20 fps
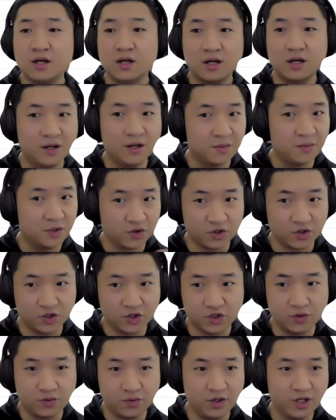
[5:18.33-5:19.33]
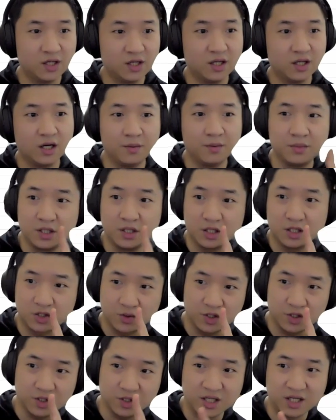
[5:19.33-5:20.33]
I'm not going to do it, I'm just
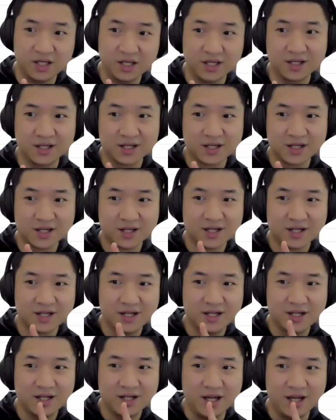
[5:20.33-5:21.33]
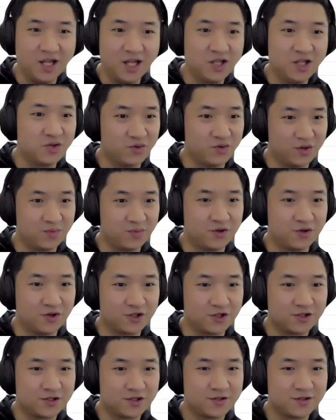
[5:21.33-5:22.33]
going to click add to report.
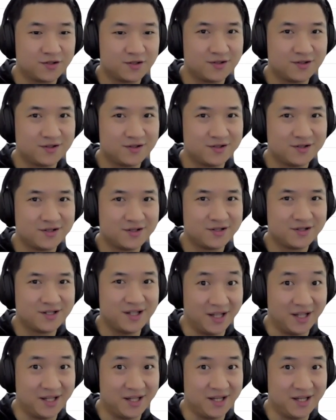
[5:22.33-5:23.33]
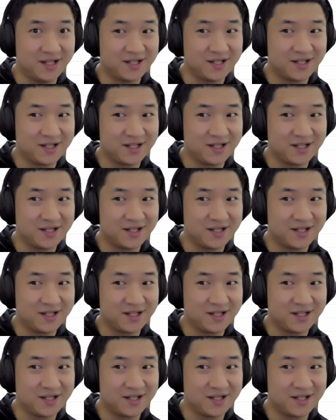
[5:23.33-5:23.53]
That's it.